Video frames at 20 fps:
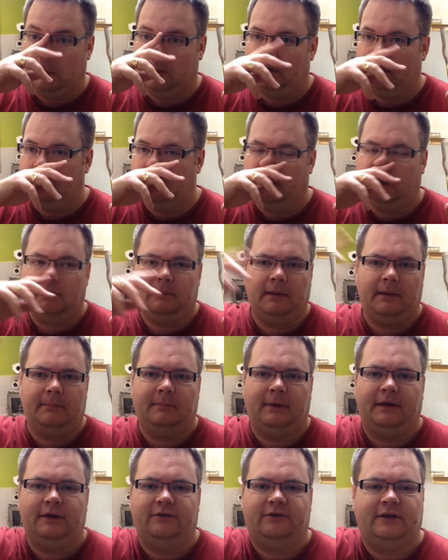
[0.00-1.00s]
And I hope that
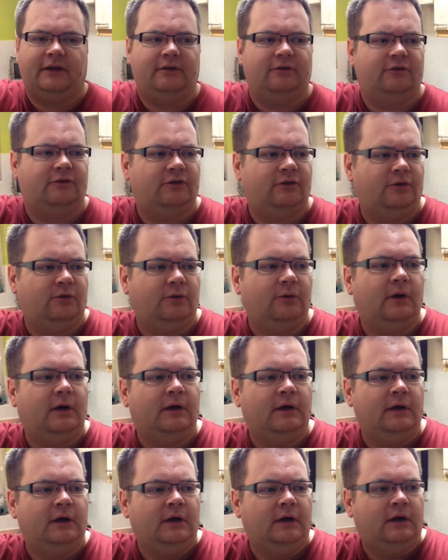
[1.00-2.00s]
makes sense to
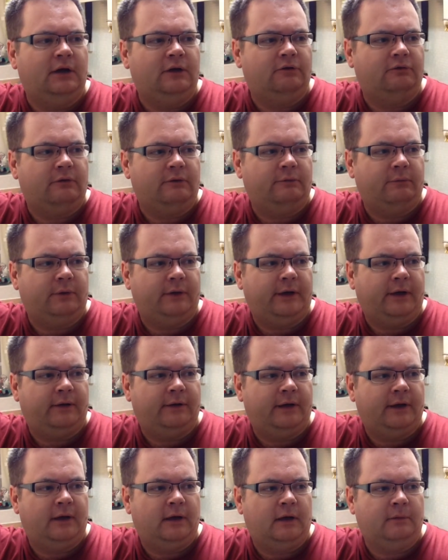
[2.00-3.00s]
everyone out
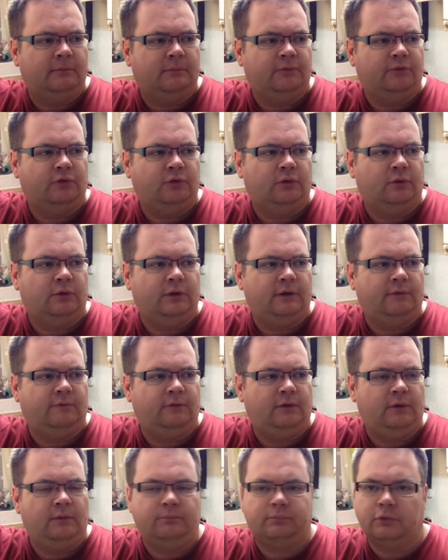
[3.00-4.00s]
there. I'm sure if
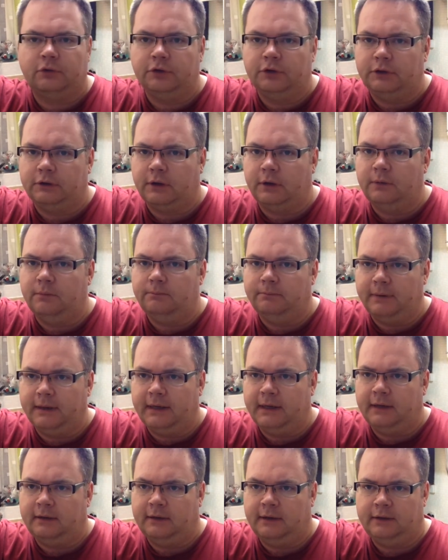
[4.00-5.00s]
you brew your own
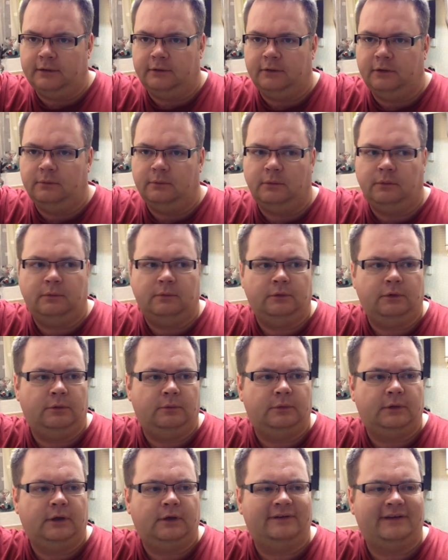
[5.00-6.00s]
beer, then you'll
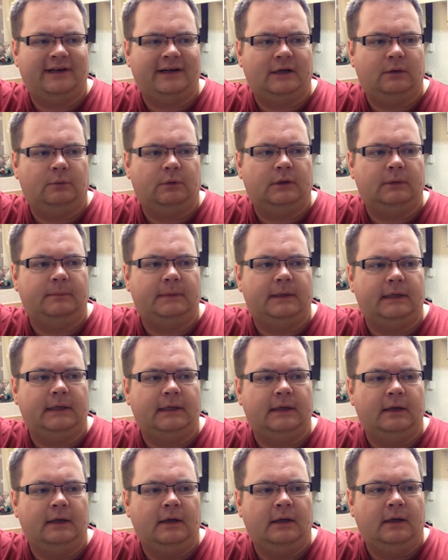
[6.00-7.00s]
know exactly what I mean,
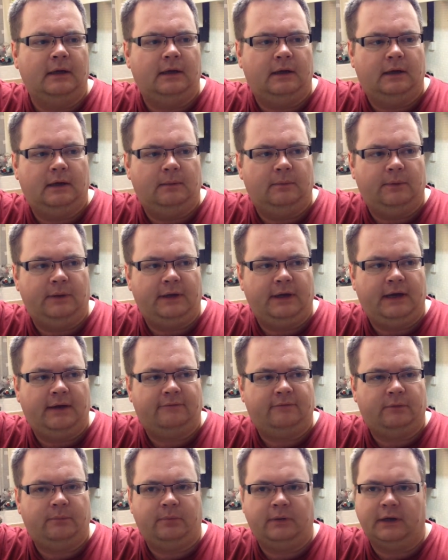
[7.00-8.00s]
where you have
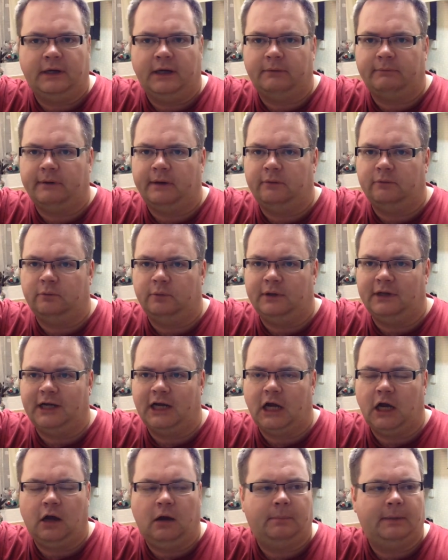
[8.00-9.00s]
to play around with
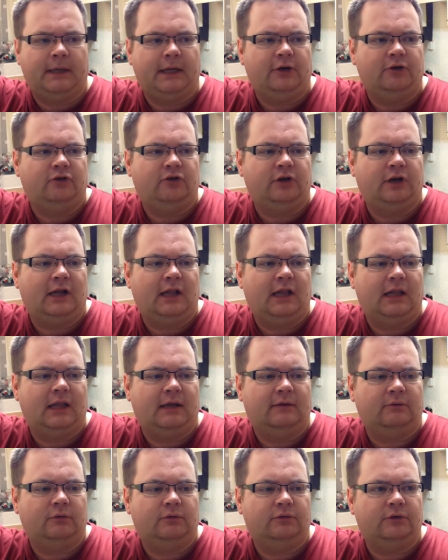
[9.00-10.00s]
carbonation
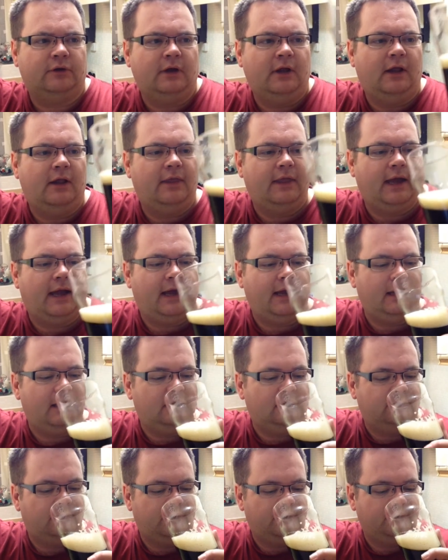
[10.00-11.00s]
levels. That
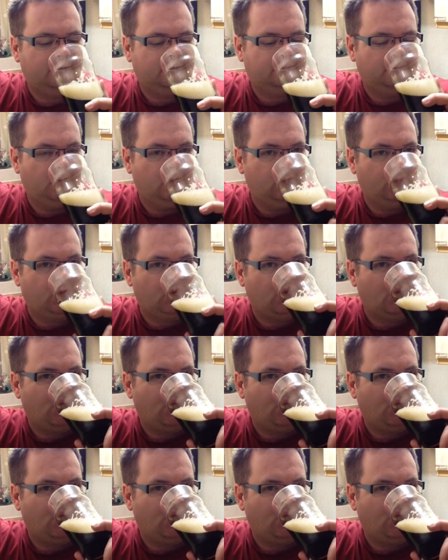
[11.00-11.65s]
is very smooth.